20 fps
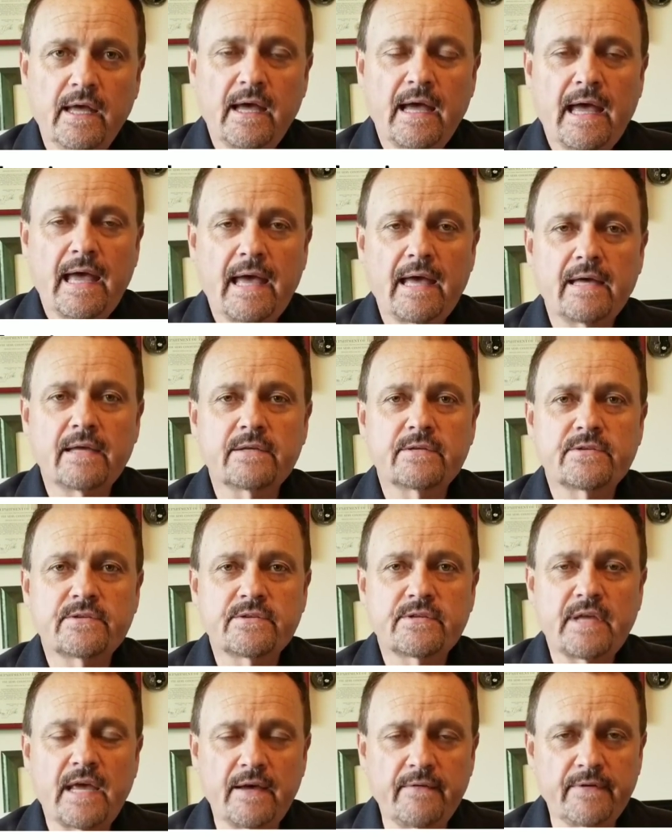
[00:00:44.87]
has
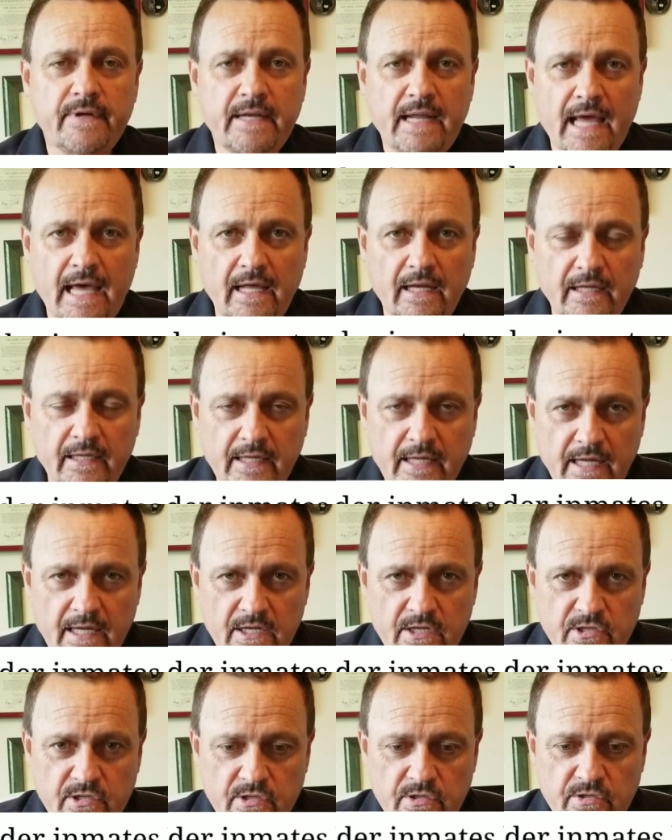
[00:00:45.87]
seven
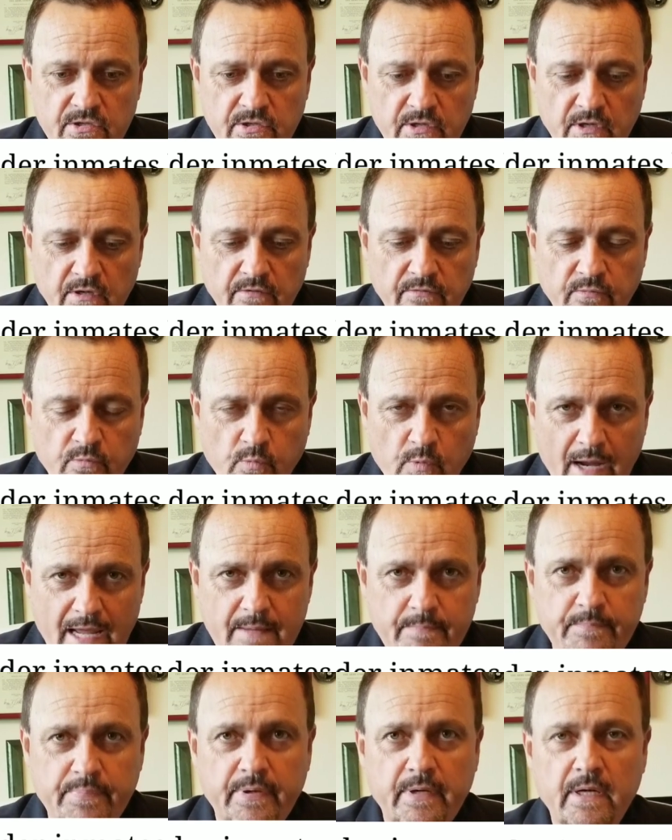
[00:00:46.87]
allegations of
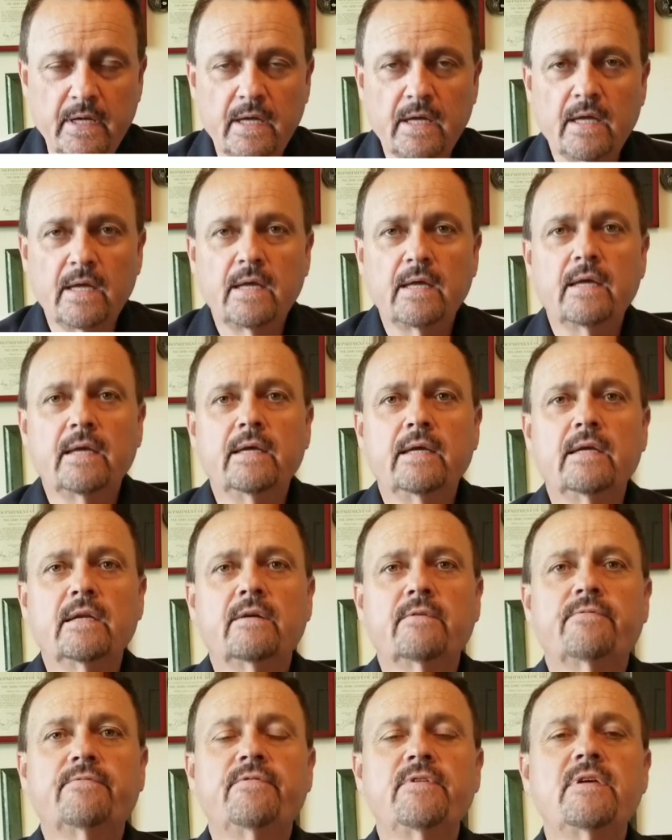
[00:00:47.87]
rape in
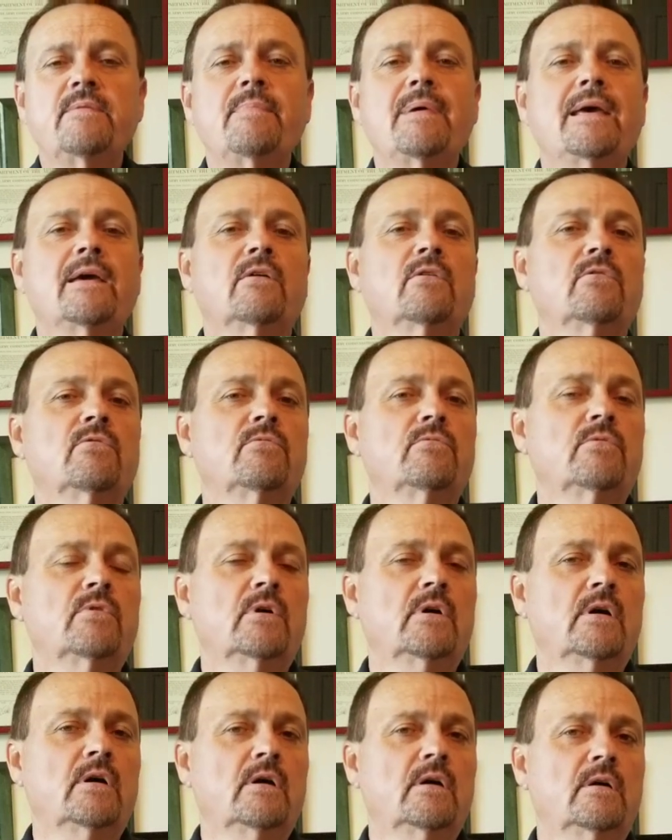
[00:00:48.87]
a female
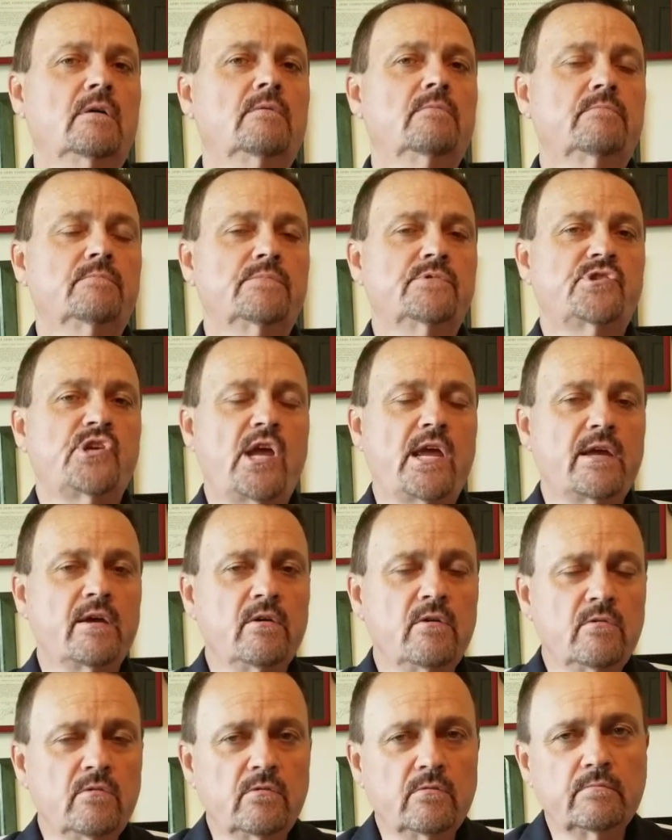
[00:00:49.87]
uh,
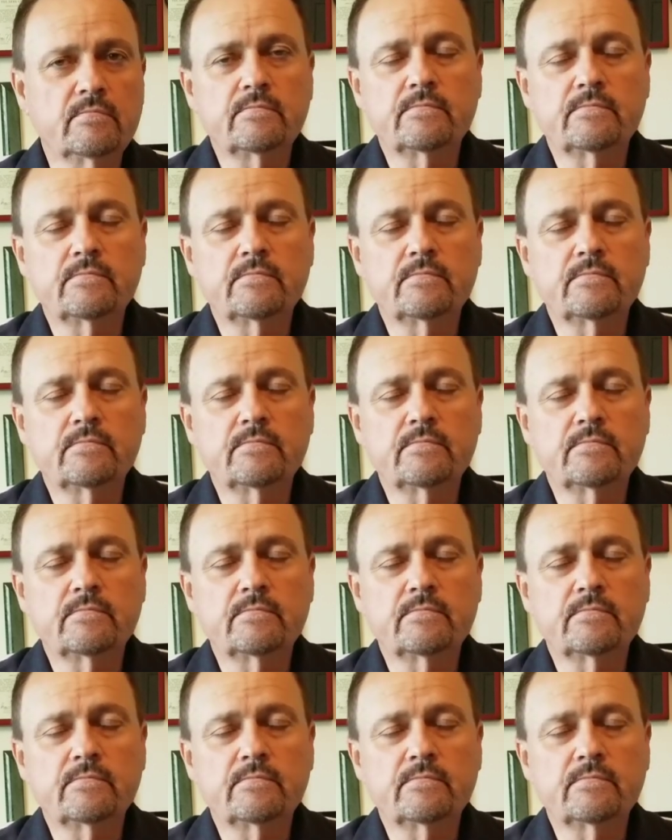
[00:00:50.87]
jail,